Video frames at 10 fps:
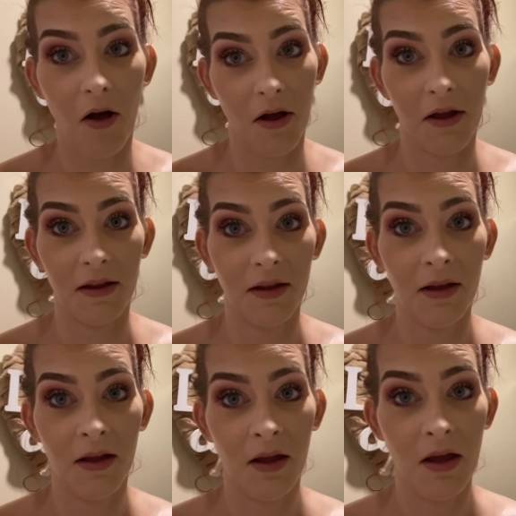on,
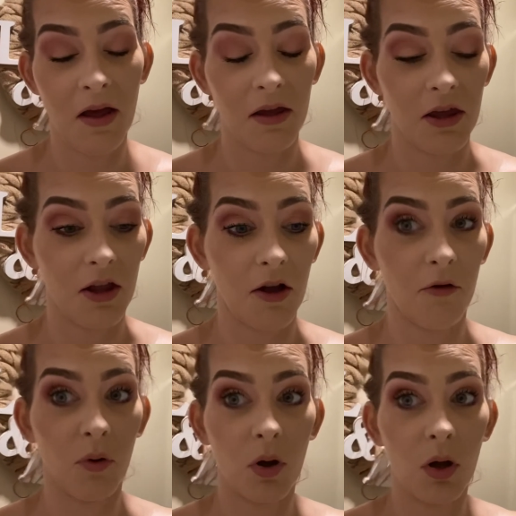you know,
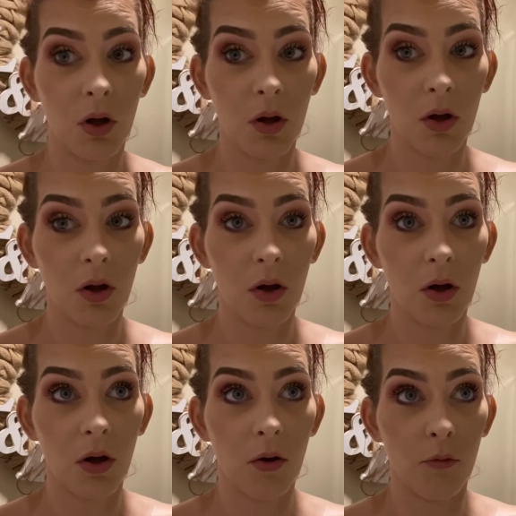
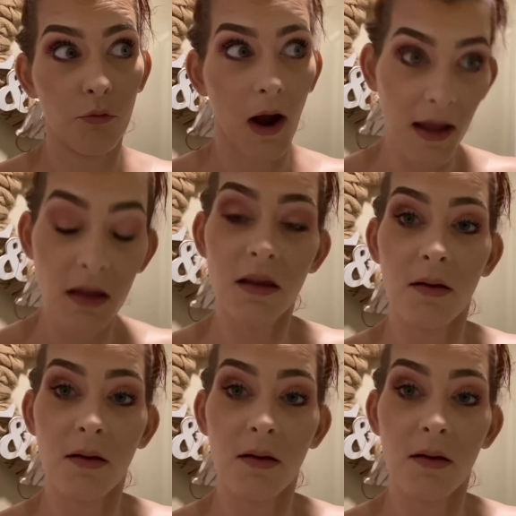right